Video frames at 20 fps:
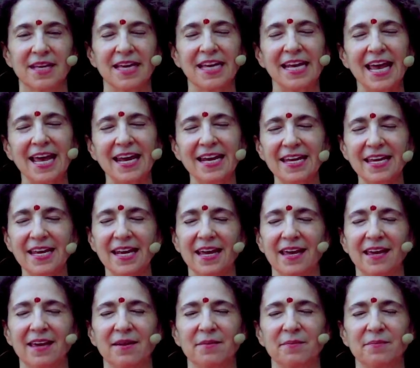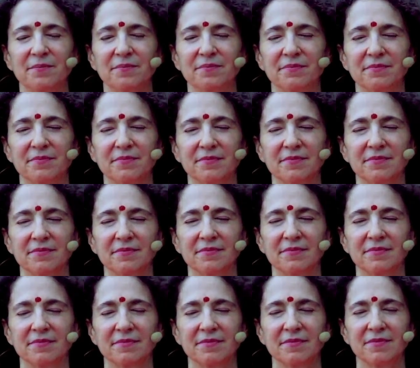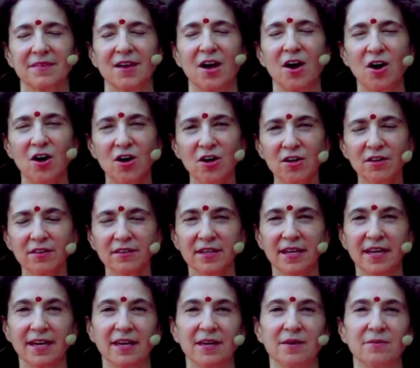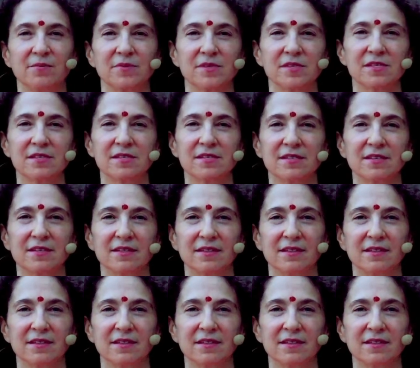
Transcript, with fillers: in any name, all the names.